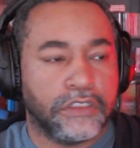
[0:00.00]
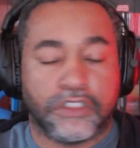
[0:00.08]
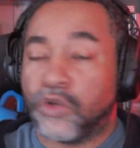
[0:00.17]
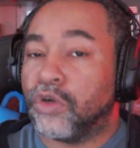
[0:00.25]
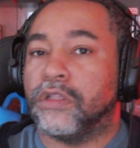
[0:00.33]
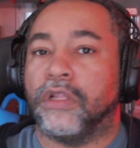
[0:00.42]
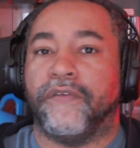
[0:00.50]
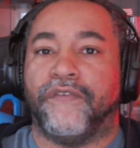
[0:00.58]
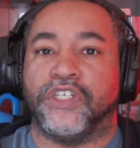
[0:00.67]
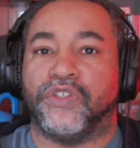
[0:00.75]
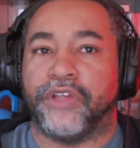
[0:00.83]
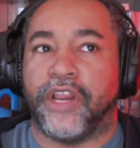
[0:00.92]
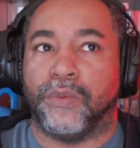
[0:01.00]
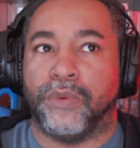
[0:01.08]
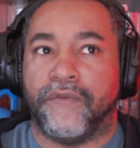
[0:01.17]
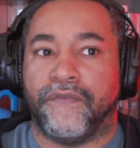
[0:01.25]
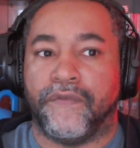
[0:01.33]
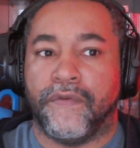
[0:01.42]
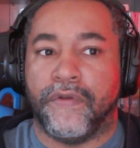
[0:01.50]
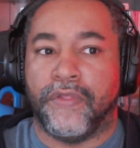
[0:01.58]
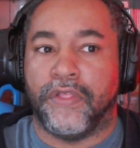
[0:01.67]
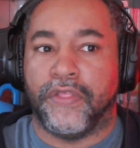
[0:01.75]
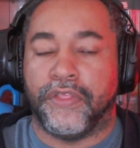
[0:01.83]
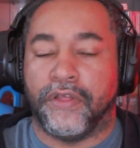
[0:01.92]
clearly frustrated with
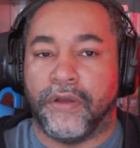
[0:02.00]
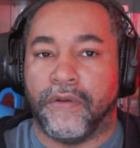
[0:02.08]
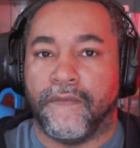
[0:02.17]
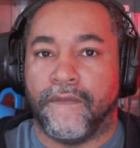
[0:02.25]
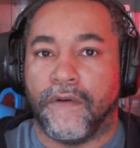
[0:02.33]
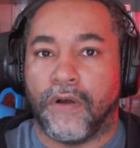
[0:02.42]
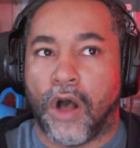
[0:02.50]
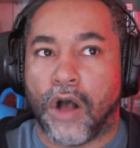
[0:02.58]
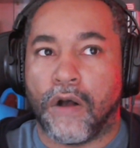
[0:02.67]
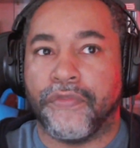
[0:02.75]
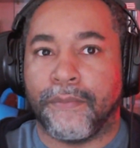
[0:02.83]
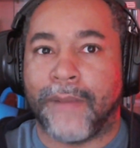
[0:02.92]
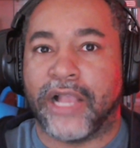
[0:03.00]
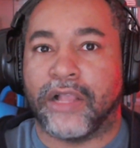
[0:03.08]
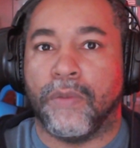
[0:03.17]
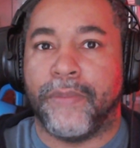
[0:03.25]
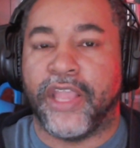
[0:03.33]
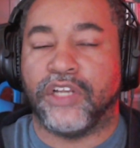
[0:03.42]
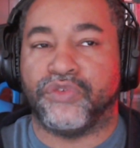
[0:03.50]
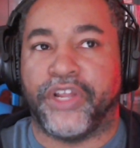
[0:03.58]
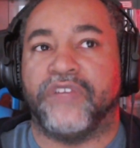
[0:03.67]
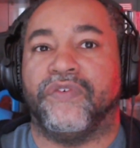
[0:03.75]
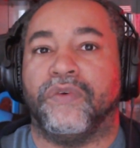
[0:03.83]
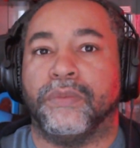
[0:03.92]
all the Michael Bay
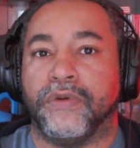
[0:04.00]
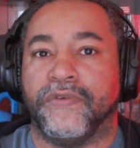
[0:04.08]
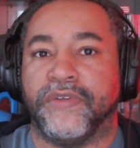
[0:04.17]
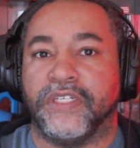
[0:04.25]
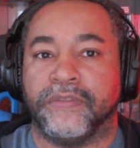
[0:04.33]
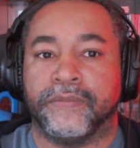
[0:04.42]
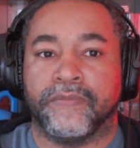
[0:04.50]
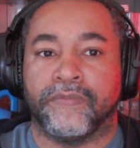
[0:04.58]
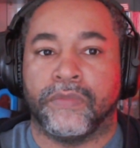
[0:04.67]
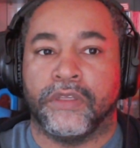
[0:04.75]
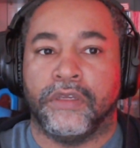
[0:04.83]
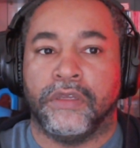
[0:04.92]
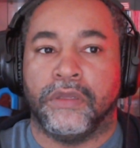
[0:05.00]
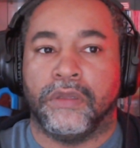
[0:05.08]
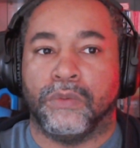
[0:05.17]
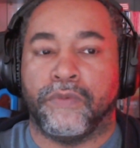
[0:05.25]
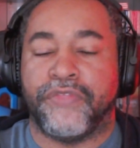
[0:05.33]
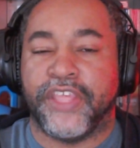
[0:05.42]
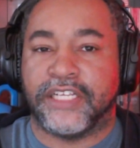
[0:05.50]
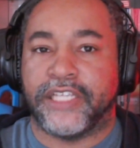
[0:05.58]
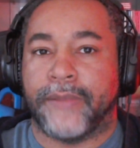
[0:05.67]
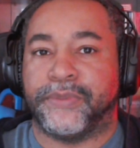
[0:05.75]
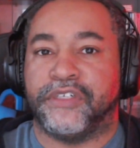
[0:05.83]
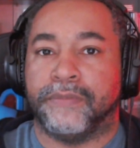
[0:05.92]
Transformer movies, with the
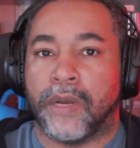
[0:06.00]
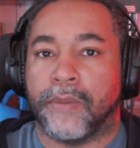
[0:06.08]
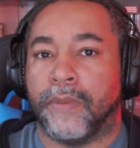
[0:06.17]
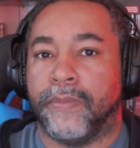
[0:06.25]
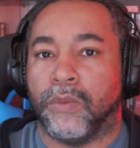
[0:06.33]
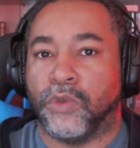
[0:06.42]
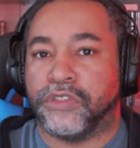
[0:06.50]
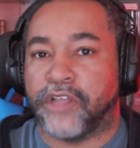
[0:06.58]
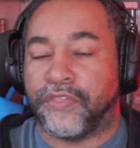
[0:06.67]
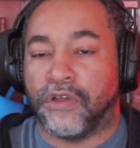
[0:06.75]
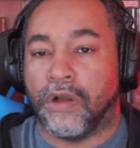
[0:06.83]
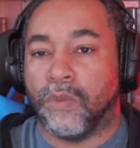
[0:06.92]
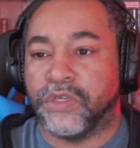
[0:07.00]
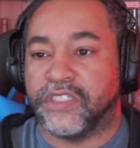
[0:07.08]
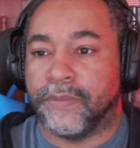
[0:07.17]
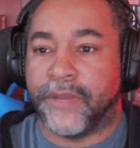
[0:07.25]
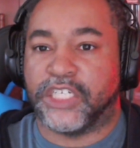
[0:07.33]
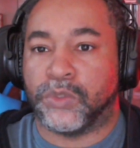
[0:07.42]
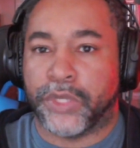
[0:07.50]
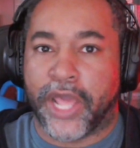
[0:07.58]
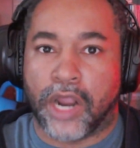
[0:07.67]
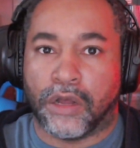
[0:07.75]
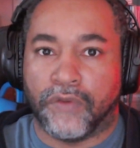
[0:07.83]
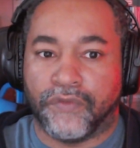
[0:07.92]
exception of Bumblebee, which I thought was the best one out
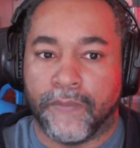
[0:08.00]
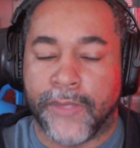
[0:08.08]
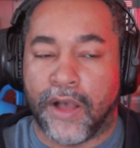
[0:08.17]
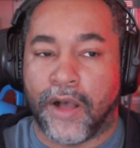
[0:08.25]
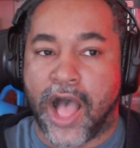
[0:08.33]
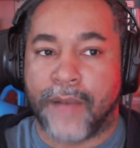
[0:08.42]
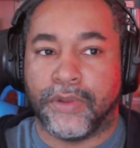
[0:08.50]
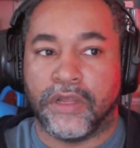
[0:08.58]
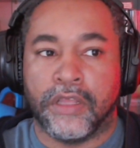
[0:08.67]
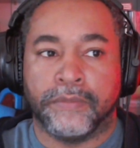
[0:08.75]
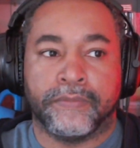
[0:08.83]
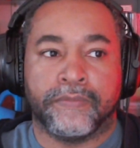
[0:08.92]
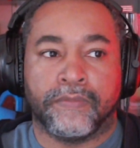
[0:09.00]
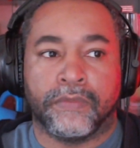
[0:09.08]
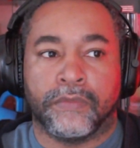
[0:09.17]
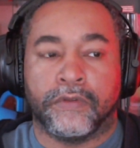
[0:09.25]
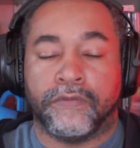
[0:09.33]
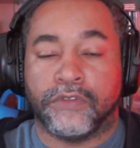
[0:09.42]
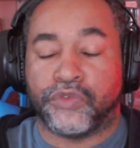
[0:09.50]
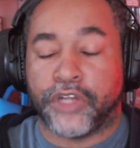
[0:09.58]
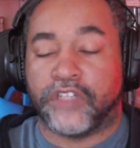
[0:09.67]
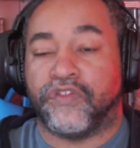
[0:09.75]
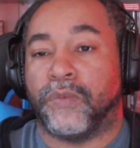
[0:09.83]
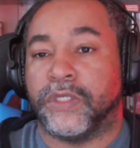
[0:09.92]
of all of them. Now, I'm a
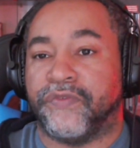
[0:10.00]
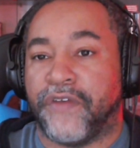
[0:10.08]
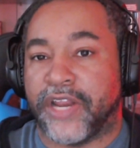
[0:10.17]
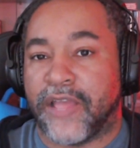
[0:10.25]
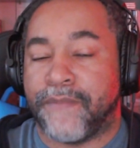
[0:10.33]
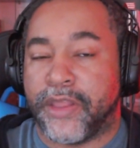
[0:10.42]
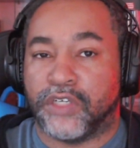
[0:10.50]
Transformers fan. I've been a